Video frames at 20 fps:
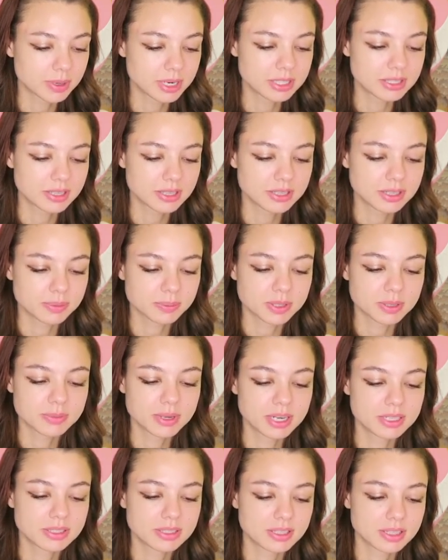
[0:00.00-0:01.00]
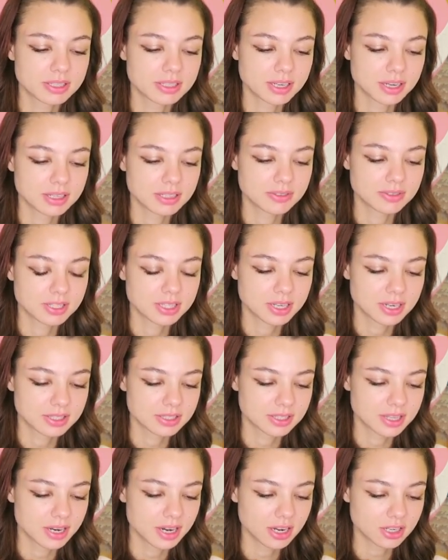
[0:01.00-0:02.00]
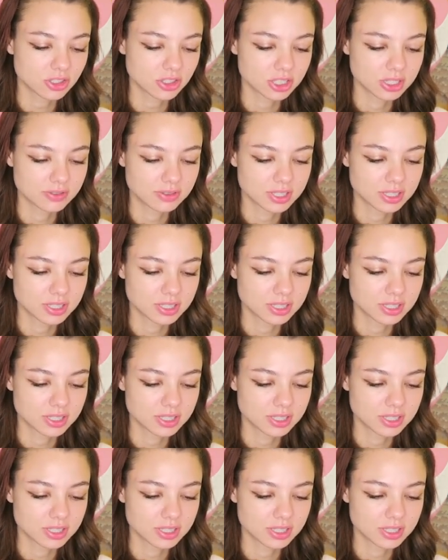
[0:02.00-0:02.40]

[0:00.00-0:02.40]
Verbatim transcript: Just look at them. Just look at them,